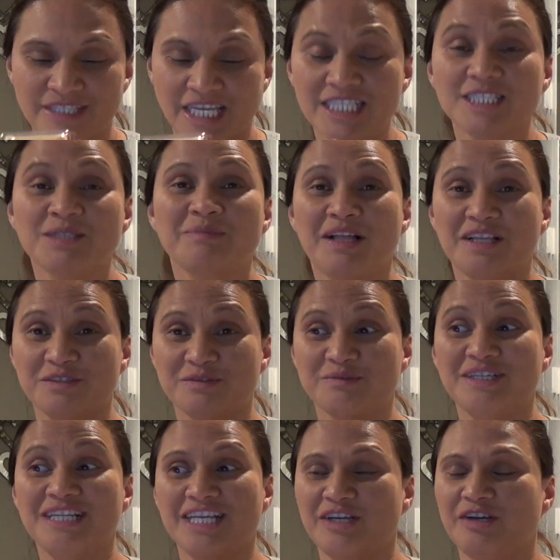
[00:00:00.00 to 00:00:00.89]
It
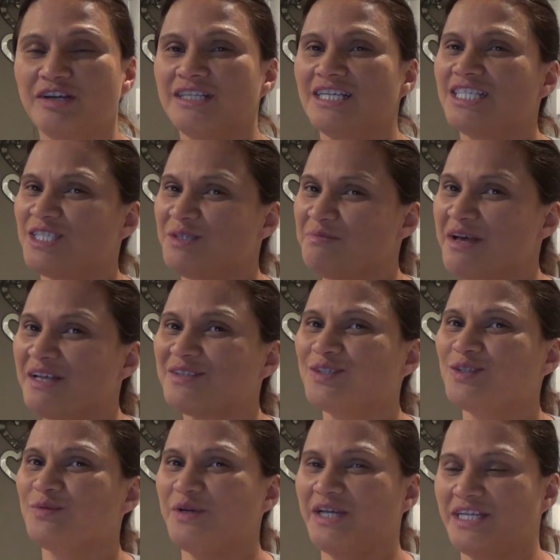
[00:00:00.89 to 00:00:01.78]
smells really good. It
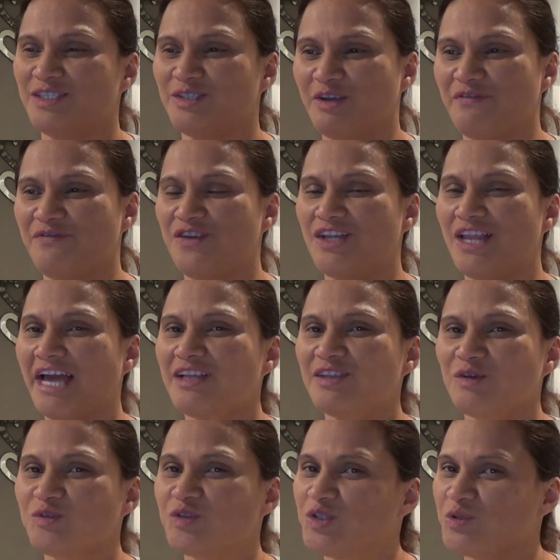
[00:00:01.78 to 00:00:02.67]
smells sweet. So if you
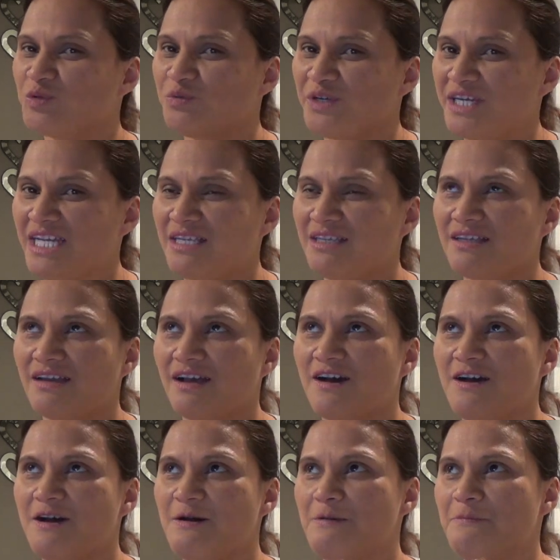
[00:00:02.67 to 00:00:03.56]
like those sweet
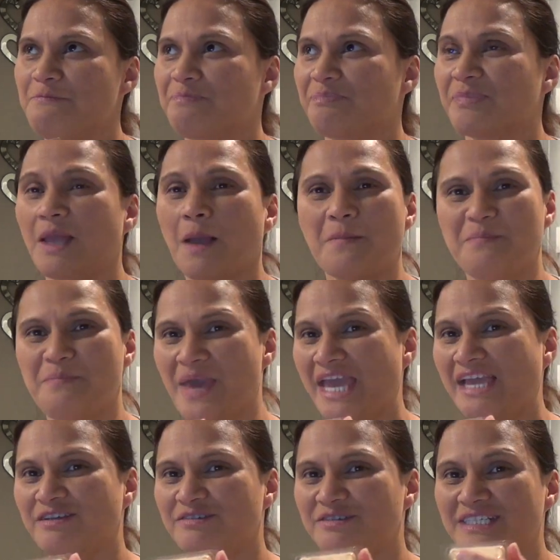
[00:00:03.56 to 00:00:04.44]

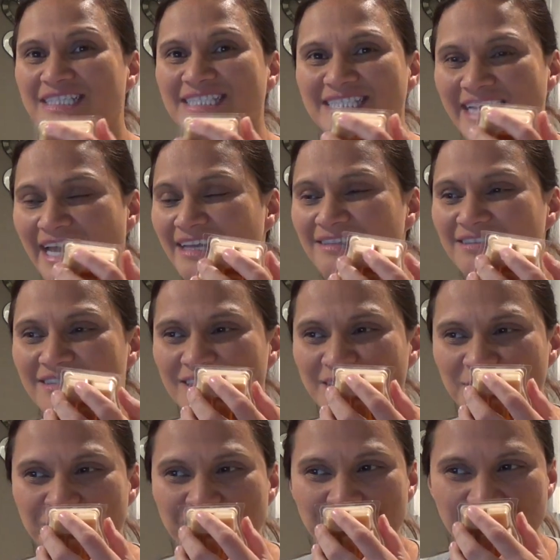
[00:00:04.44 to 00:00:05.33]
bakery
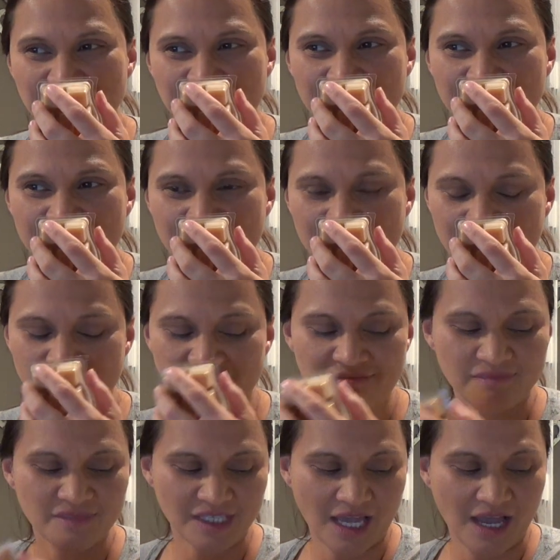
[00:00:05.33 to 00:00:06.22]
scents,
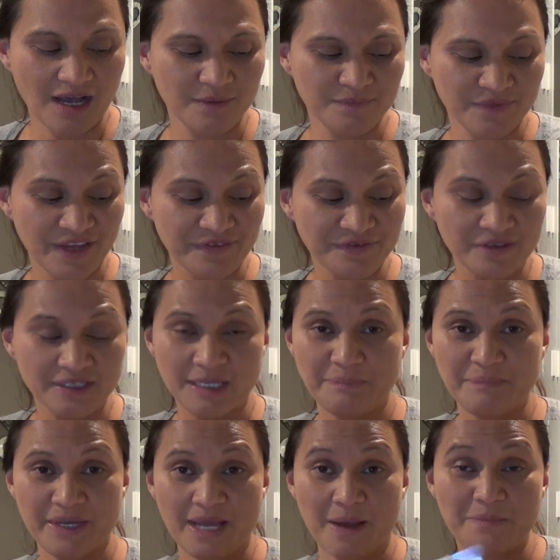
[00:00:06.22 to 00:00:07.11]

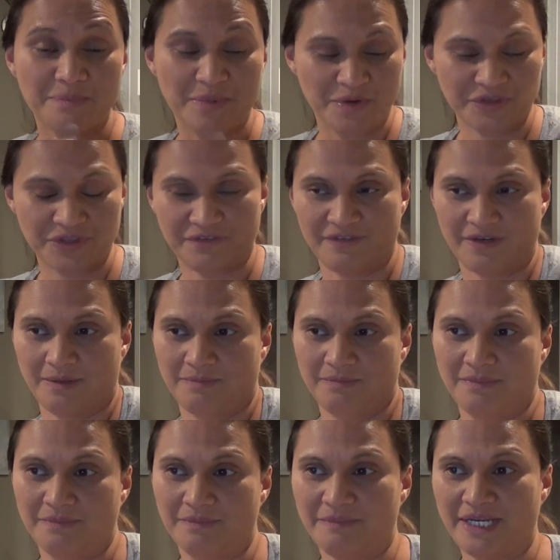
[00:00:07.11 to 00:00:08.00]
definitely pick up both of
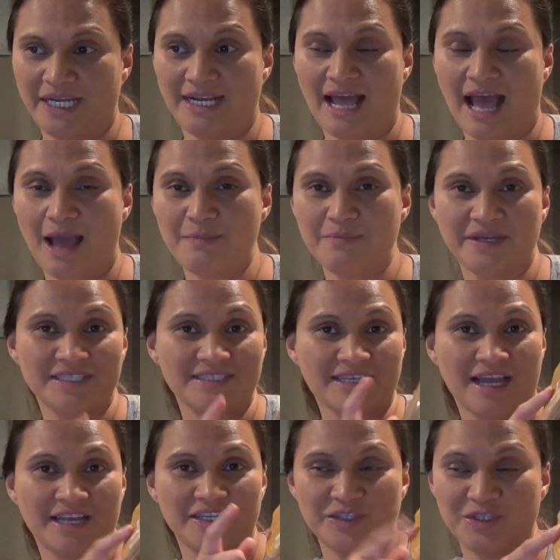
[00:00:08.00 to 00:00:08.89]
them, but I'm
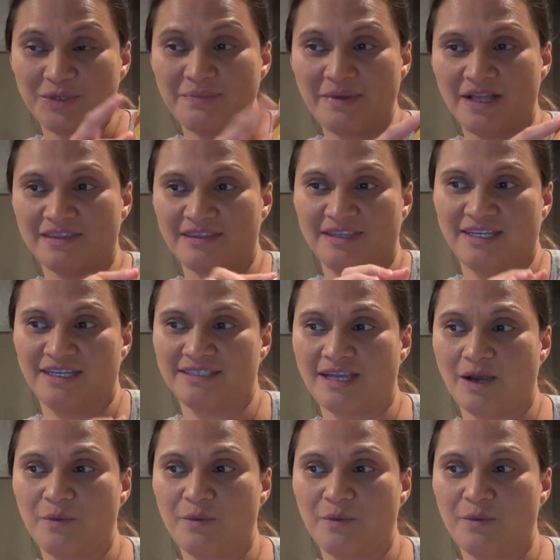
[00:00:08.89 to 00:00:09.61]
excited to melt this.